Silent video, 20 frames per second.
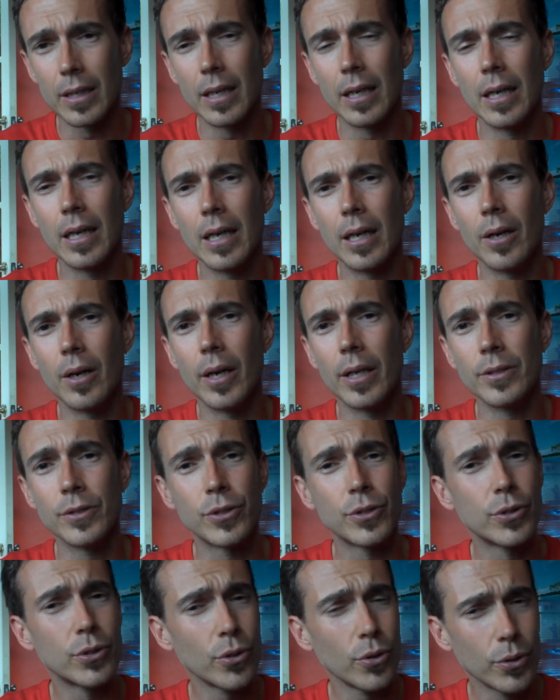and
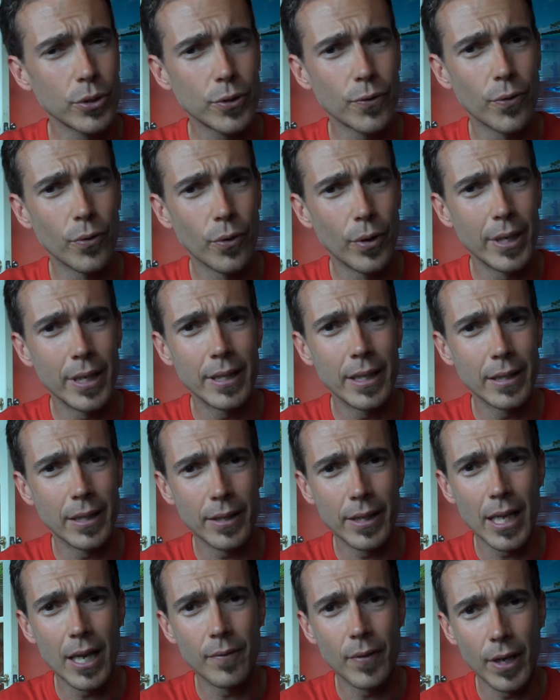search for anything
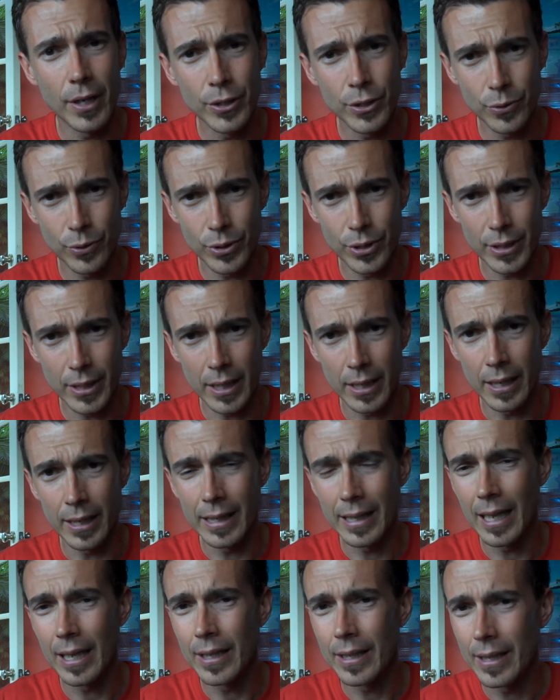that they have interest in.
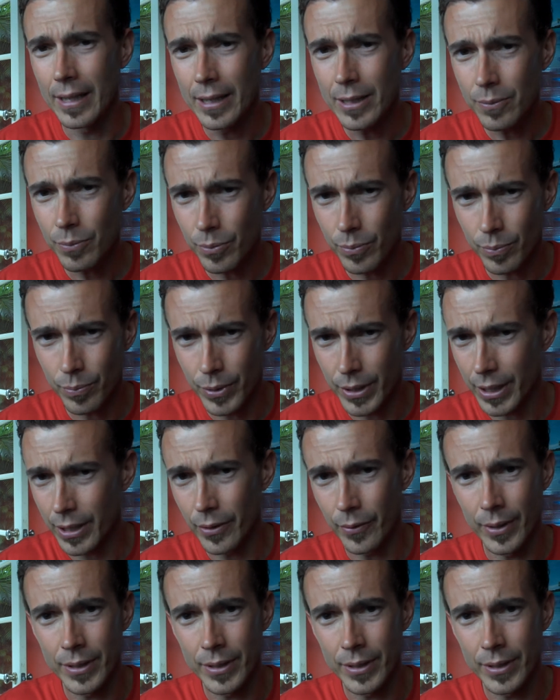And in this particular